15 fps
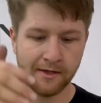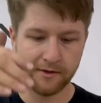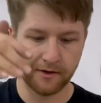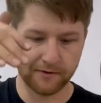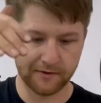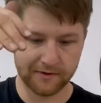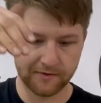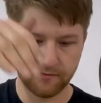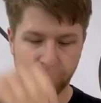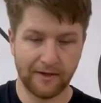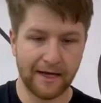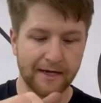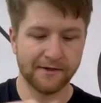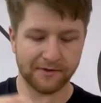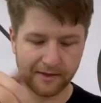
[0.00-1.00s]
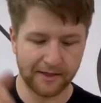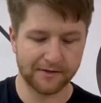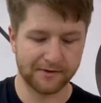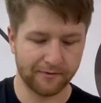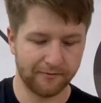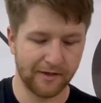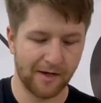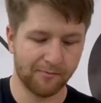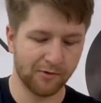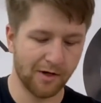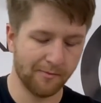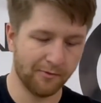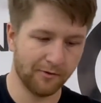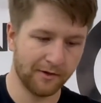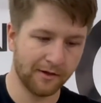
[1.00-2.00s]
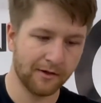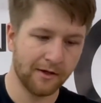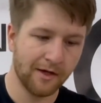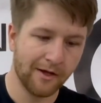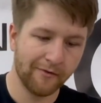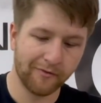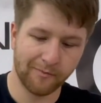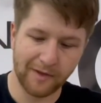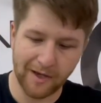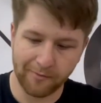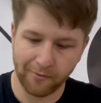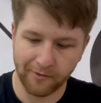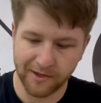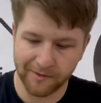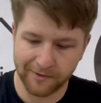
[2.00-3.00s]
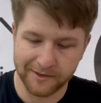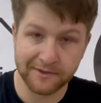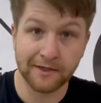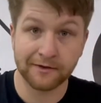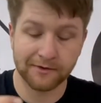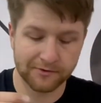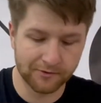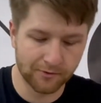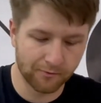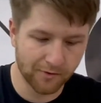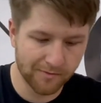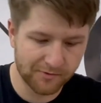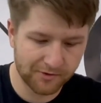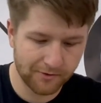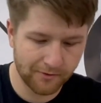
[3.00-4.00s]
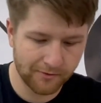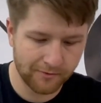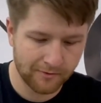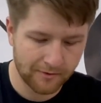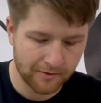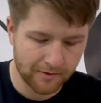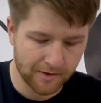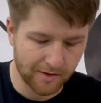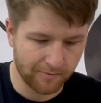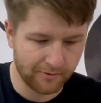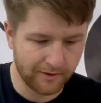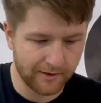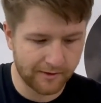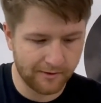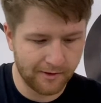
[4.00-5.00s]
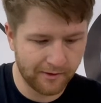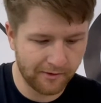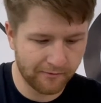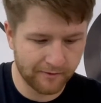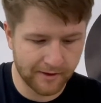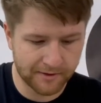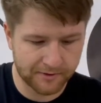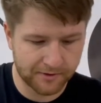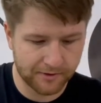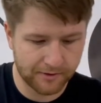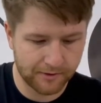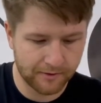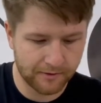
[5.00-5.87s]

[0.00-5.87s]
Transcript: that this flat is against the flat properly. From that point, I'm gonna take this little worm screw, apply it onto the wrench,